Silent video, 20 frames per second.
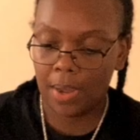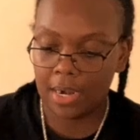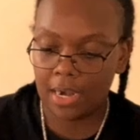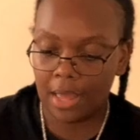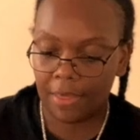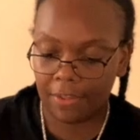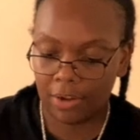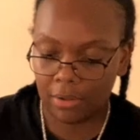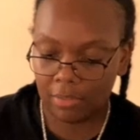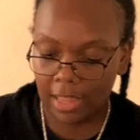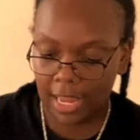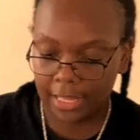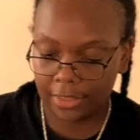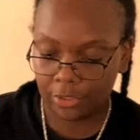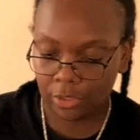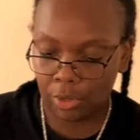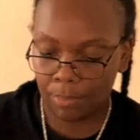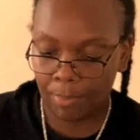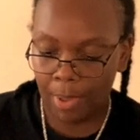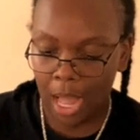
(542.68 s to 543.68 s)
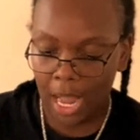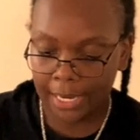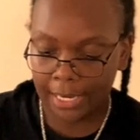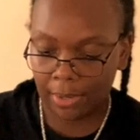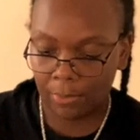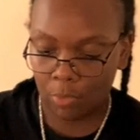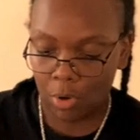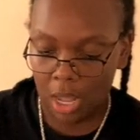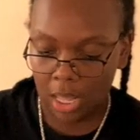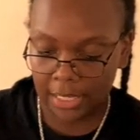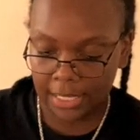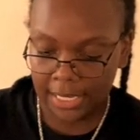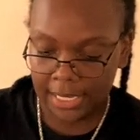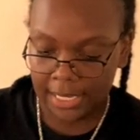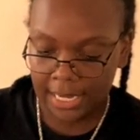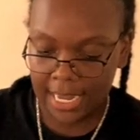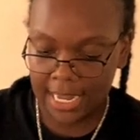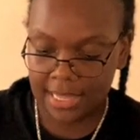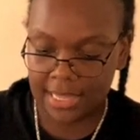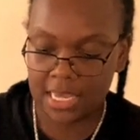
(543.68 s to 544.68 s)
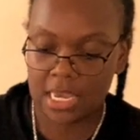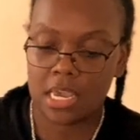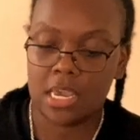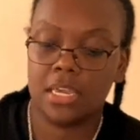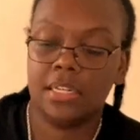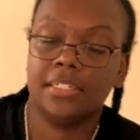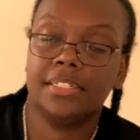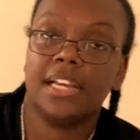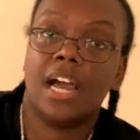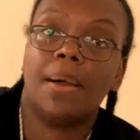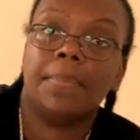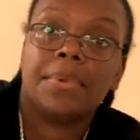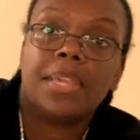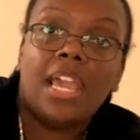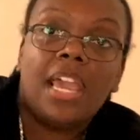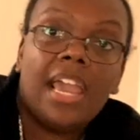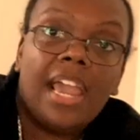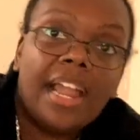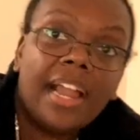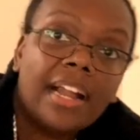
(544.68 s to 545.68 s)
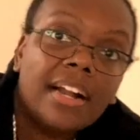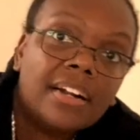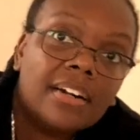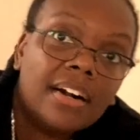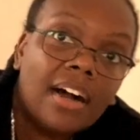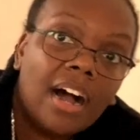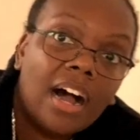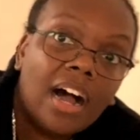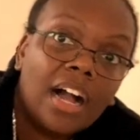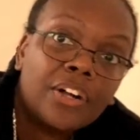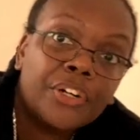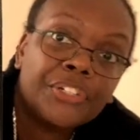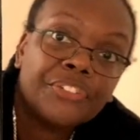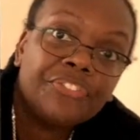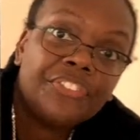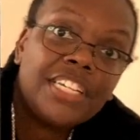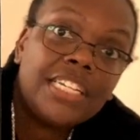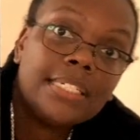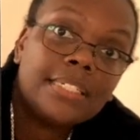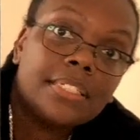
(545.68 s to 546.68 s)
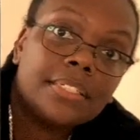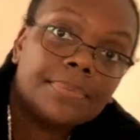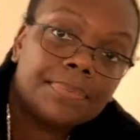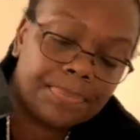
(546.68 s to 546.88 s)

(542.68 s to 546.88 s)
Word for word: another like little pocket wallet in the Damier uh, Graphite.